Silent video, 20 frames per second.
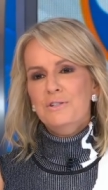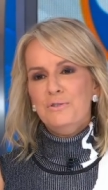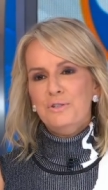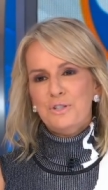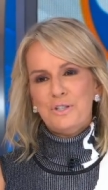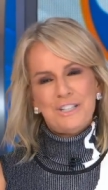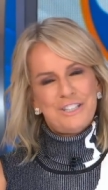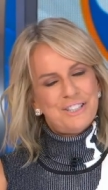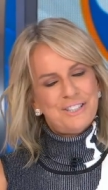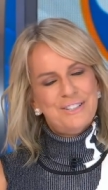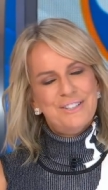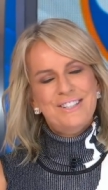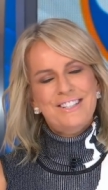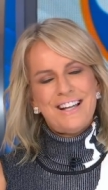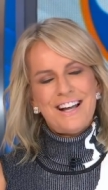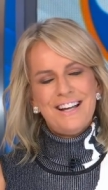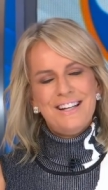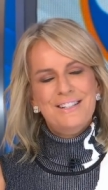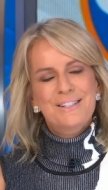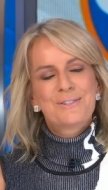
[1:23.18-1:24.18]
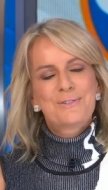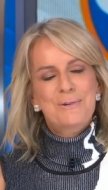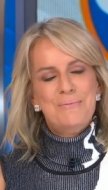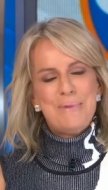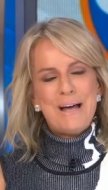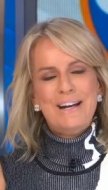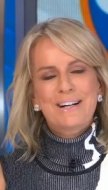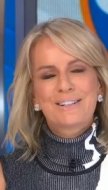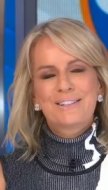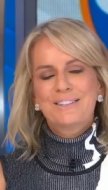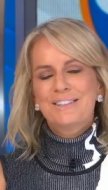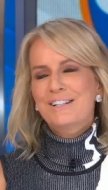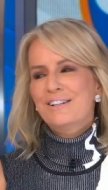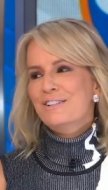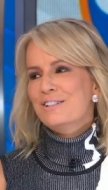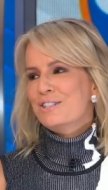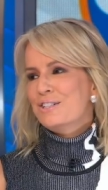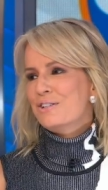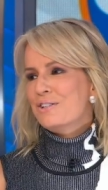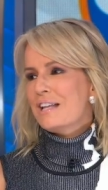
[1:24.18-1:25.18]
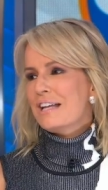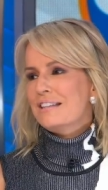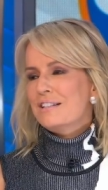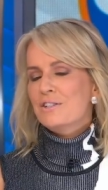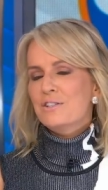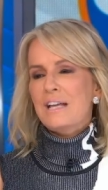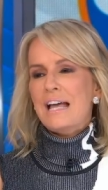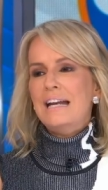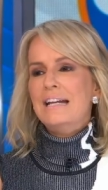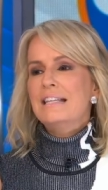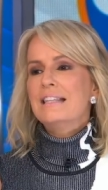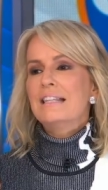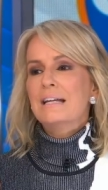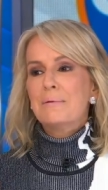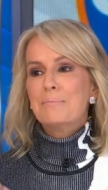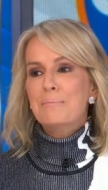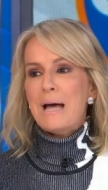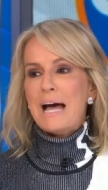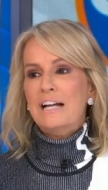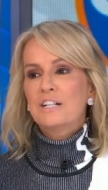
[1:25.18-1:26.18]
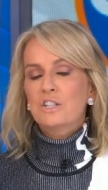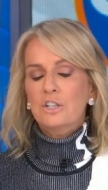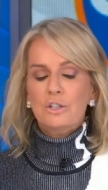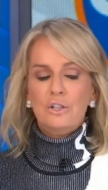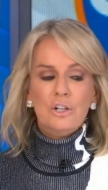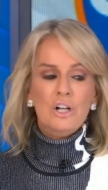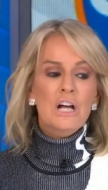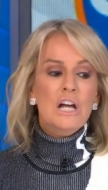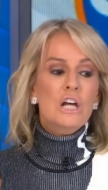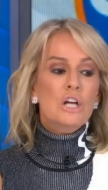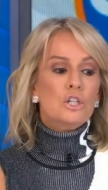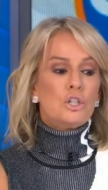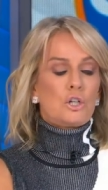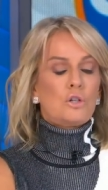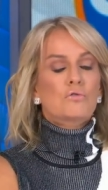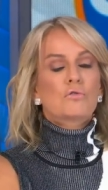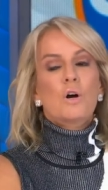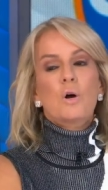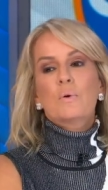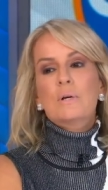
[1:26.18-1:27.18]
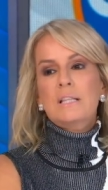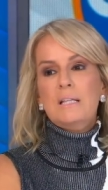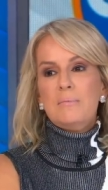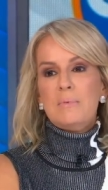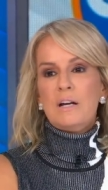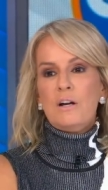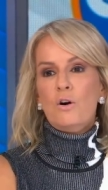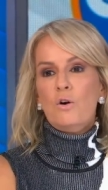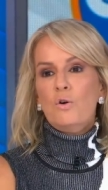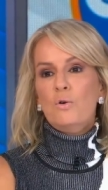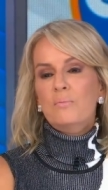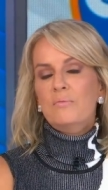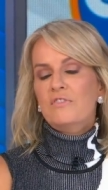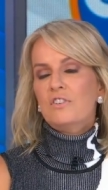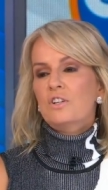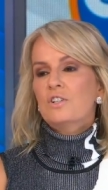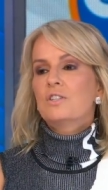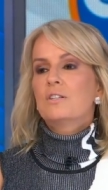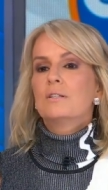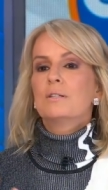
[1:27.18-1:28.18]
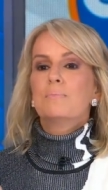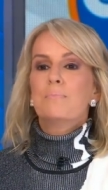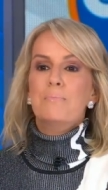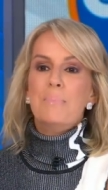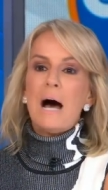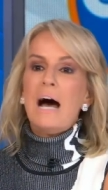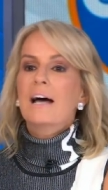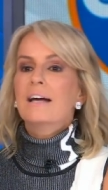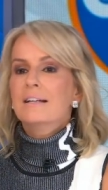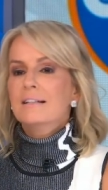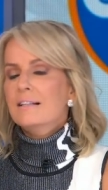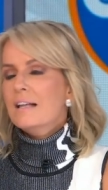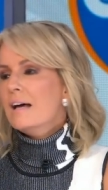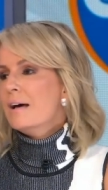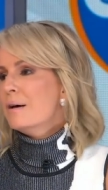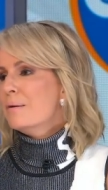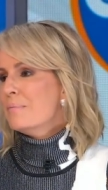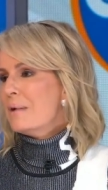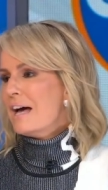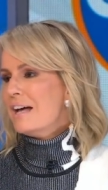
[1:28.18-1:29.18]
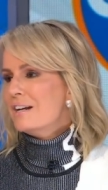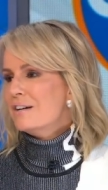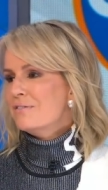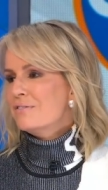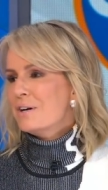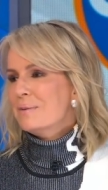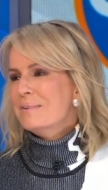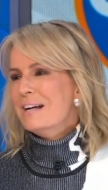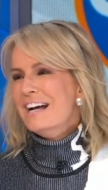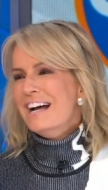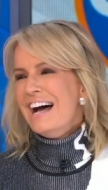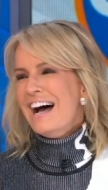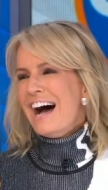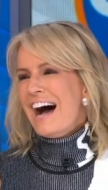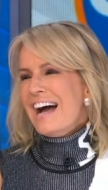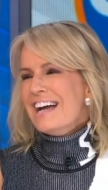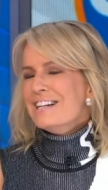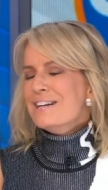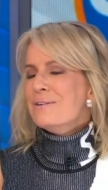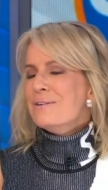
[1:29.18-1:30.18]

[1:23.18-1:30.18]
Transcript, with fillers: nutritional science or medical literature that there's anything magical to growing them at home versus buying. They do taste better, though don't